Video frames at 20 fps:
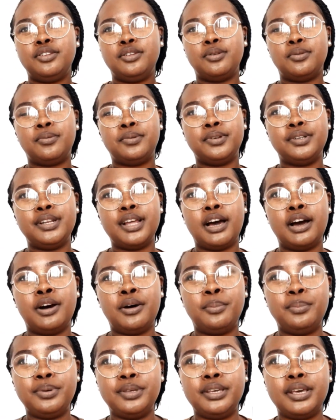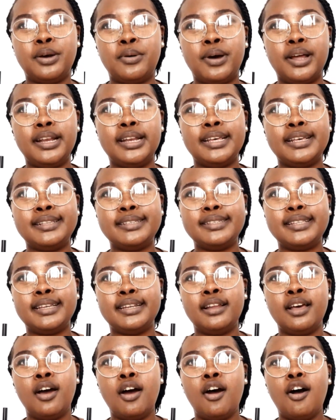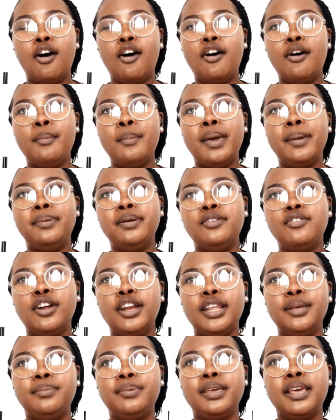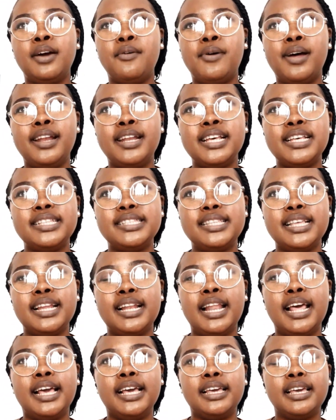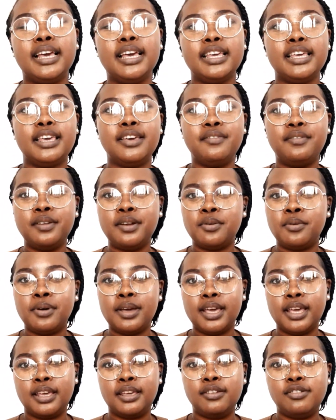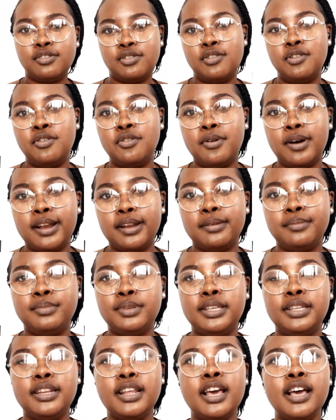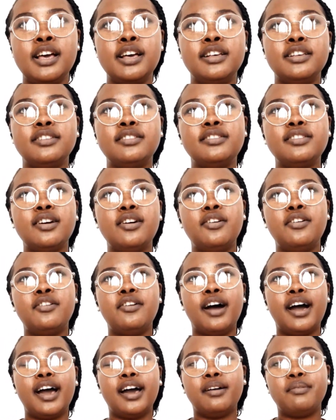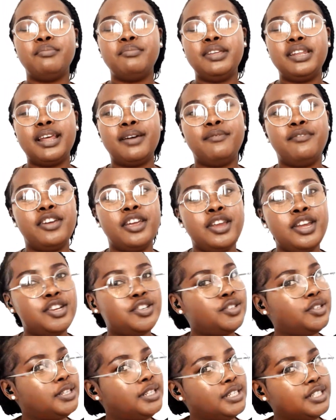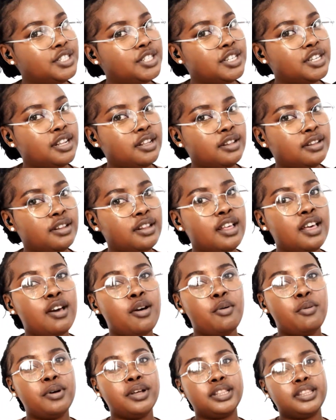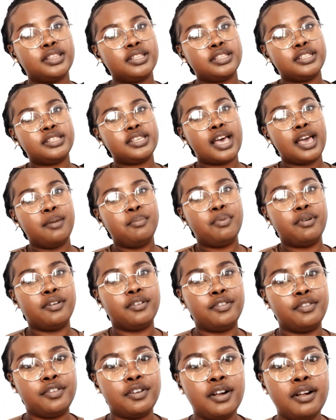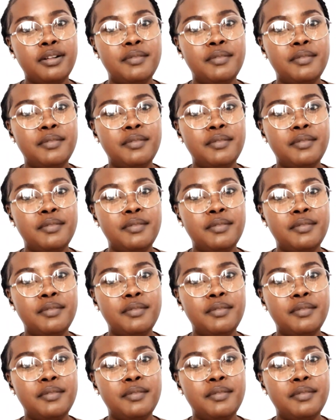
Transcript: you would now be a one night stand. Or maybe not if you're a one night stand, like, give it away, you know what I mean? So, I mean, I'm very traditional with the type of